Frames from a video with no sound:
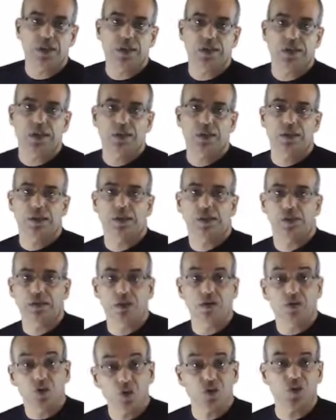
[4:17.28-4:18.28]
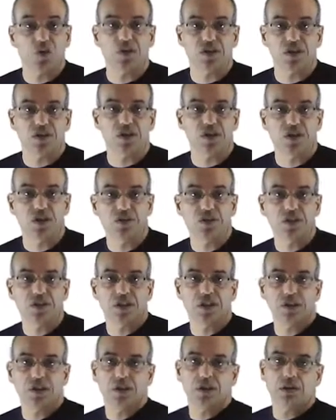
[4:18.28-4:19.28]
uh, the noise
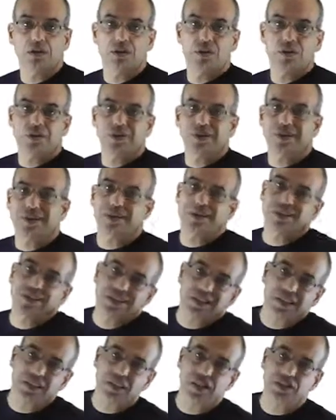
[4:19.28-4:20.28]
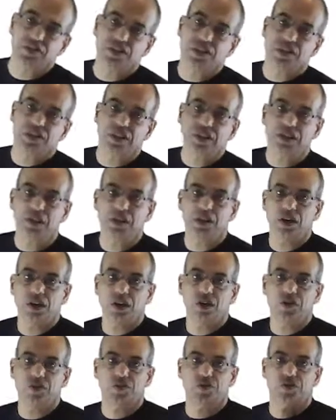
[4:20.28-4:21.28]
resistivity or the sensitivity
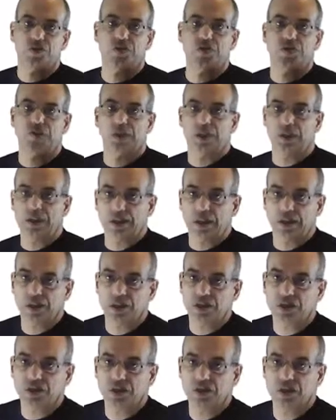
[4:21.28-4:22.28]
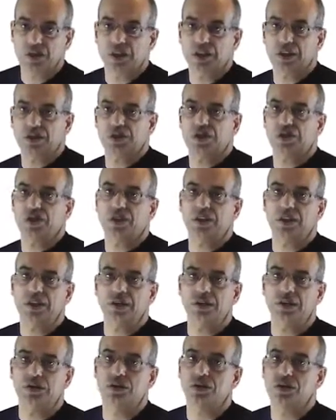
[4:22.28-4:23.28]
of uh, this uh,
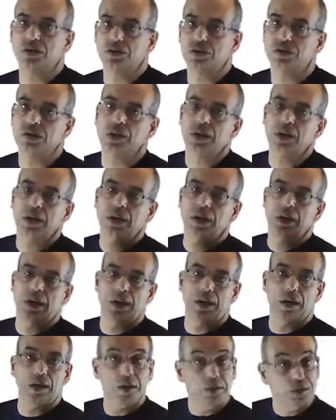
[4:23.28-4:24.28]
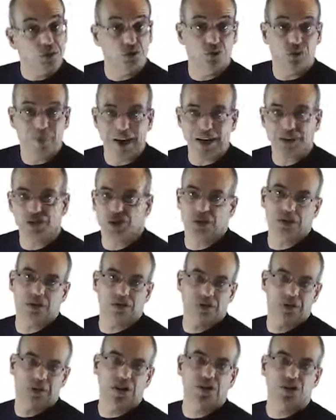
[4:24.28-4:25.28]
circuit to, uh, to matching,
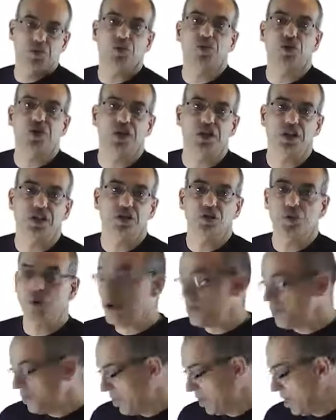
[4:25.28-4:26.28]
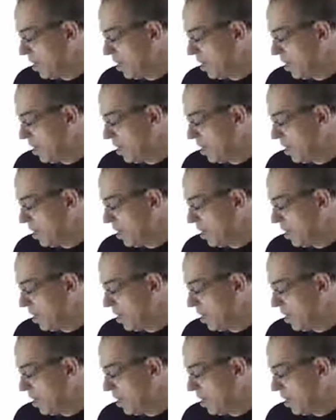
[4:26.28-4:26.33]
let's put it this way.